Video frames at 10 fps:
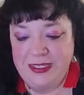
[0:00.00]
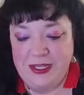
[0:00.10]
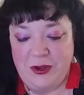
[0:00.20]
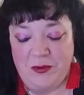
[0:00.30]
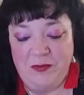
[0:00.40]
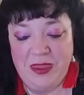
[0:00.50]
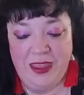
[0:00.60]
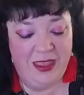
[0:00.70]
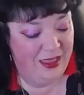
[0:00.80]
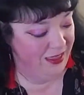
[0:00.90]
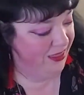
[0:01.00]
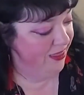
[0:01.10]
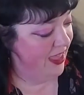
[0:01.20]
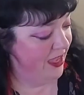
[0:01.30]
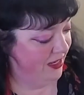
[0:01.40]
So,
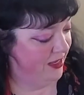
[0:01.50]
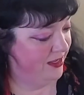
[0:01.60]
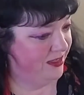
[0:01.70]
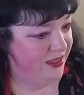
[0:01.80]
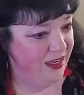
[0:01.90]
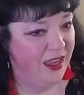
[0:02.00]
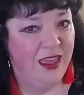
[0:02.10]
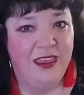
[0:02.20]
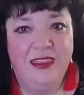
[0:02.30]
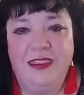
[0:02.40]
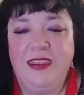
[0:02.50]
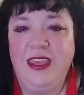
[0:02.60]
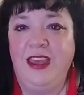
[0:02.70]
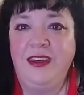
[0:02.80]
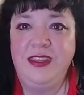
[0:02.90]
that is the
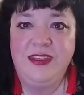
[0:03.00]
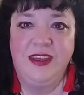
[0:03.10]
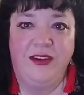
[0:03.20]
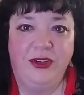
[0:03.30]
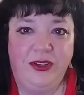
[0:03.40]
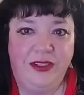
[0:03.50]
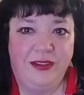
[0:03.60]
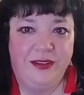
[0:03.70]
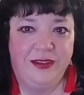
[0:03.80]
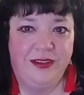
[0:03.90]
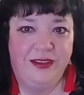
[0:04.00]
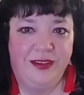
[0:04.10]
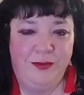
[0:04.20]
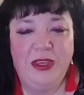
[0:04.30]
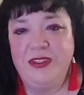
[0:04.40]
undiscovered
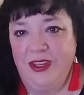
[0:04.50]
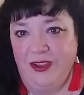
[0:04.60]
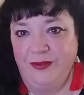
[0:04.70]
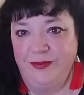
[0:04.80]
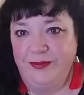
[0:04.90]
Mexico.